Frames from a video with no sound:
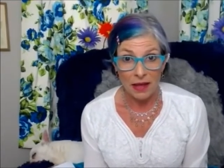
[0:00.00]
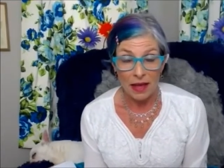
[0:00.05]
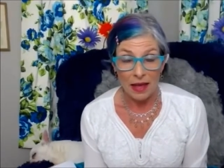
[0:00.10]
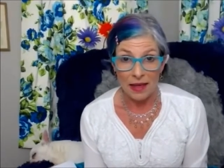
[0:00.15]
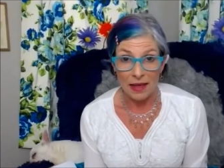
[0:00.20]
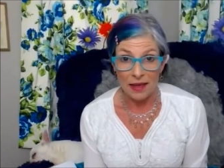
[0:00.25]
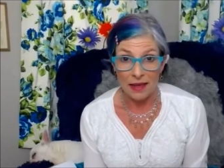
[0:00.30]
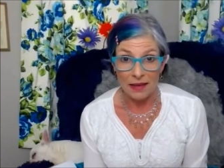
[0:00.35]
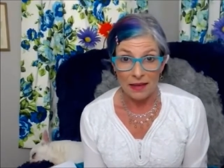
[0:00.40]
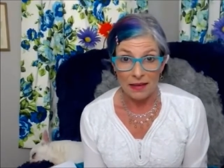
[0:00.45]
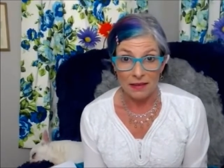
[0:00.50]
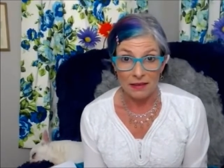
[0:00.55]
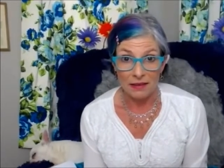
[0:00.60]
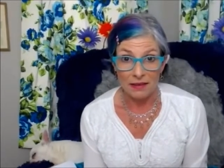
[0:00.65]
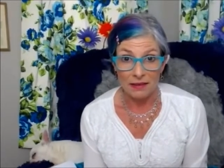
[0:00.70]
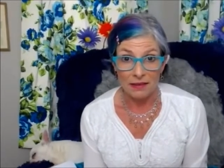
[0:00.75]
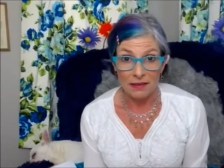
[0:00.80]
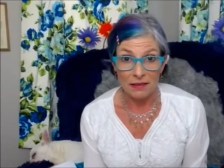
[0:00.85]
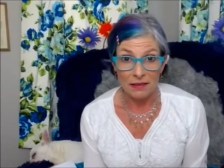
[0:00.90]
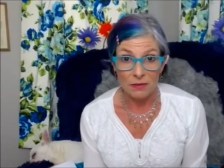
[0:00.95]

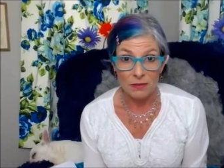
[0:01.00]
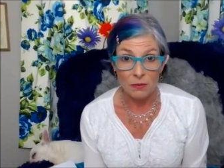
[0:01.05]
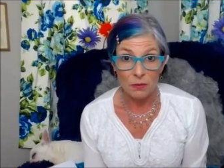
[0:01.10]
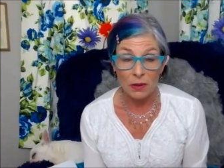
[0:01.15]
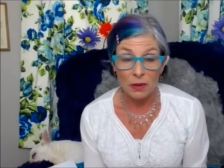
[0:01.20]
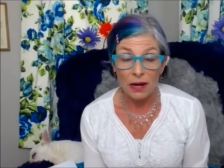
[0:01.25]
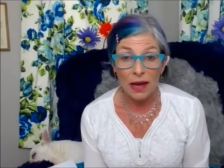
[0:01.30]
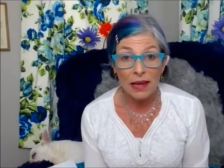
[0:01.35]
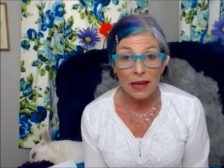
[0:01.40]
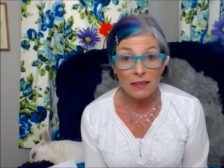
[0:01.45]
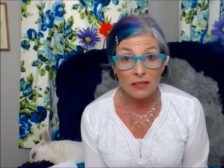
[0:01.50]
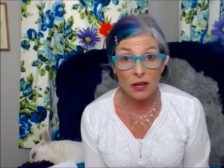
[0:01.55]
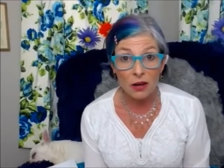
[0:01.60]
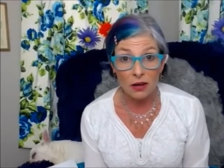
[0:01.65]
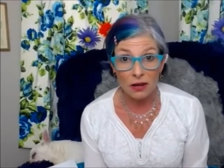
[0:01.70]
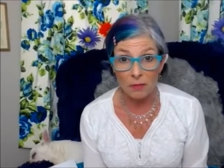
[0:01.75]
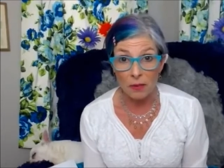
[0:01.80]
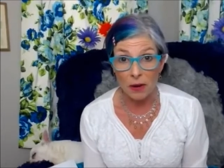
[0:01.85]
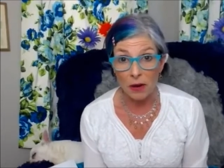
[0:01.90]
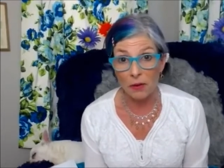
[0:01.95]
And when I
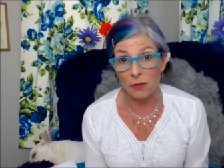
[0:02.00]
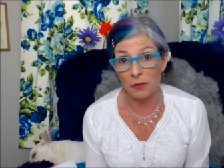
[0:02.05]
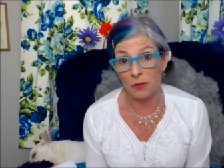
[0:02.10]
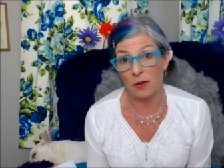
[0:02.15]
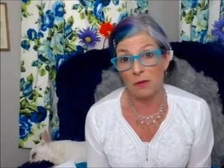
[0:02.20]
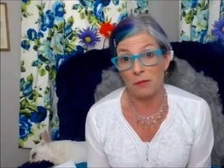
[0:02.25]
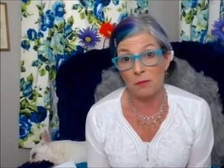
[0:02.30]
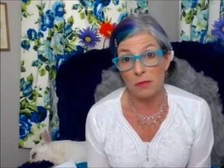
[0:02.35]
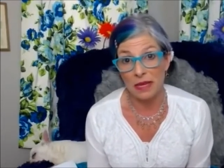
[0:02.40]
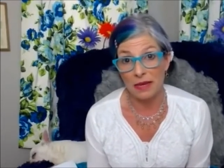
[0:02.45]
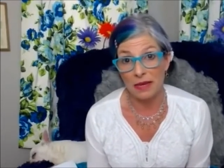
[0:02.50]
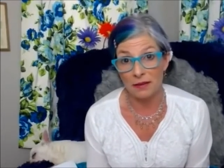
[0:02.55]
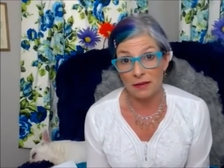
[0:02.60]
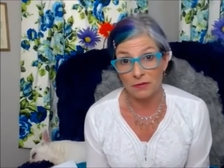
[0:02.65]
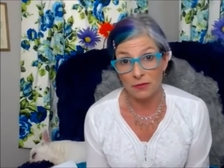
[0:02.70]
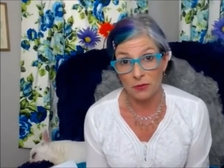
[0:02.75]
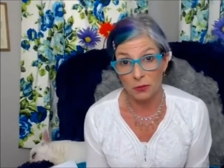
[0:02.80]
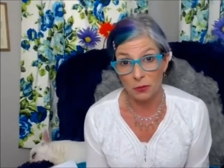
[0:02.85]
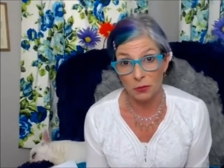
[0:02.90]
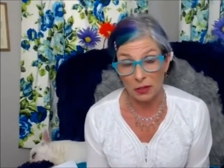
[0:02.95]
talk about a
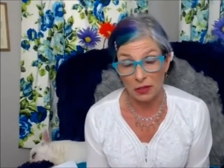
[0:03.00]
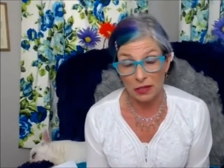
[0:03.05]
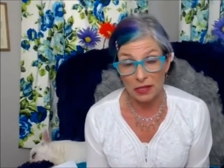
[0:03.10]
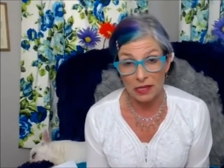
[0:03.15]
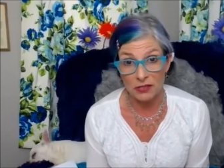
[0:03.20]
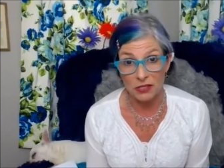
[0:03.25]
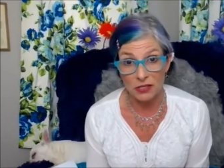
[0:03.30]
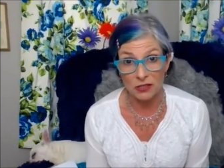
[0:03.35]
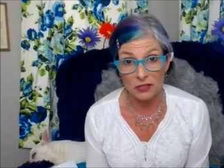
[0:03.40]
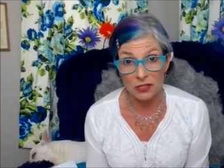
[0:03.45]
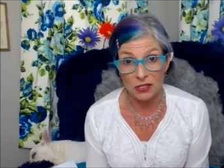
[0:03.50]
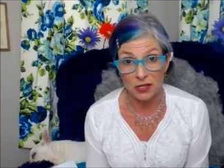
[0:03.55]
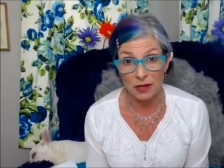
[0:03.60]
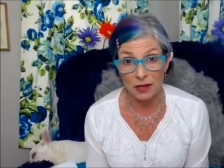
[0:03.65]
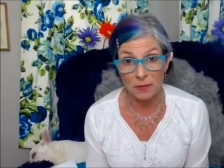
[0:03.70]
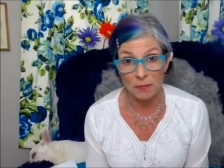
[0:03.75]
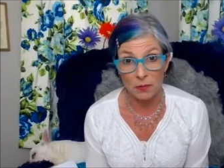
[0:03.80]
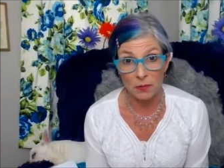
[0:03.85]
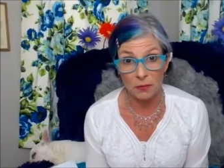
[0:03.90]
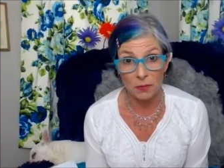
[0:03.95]
meaningful
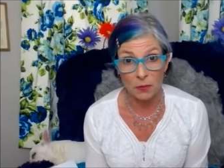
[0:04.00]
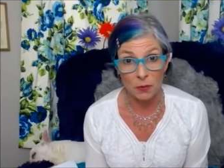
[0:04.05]
relationship,